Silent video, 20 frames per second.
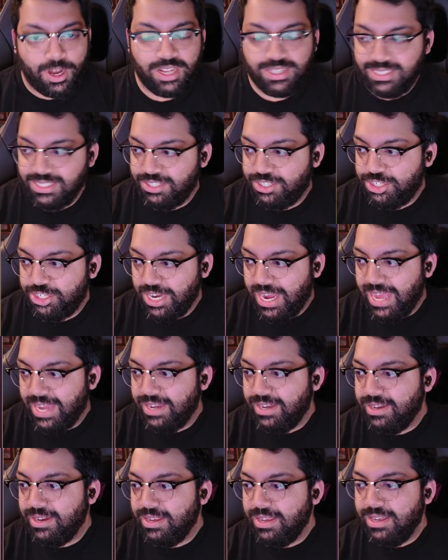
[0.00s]
artist
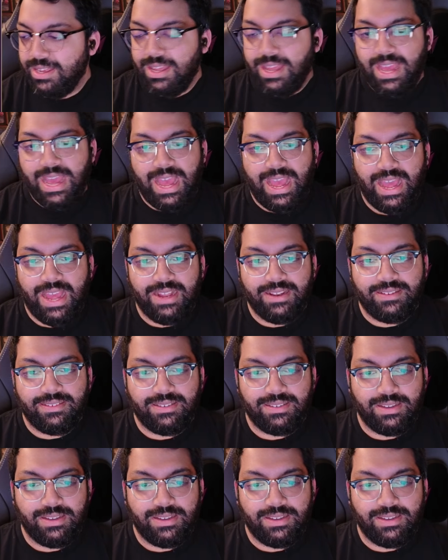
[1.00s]
Jan had